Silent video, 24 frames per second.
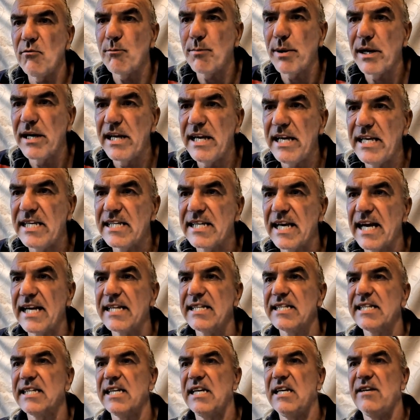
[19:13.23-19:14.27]
police
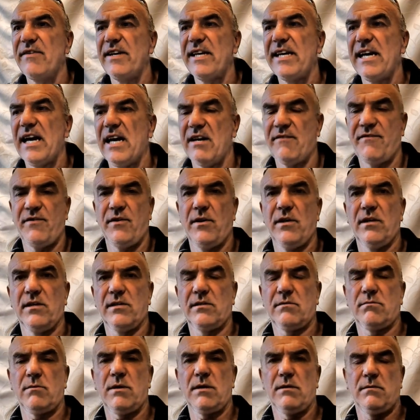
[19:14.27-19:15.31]
and TV
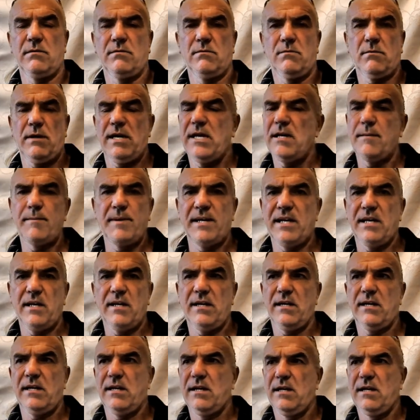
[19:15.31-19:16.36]
adverts. Well, wait a minute.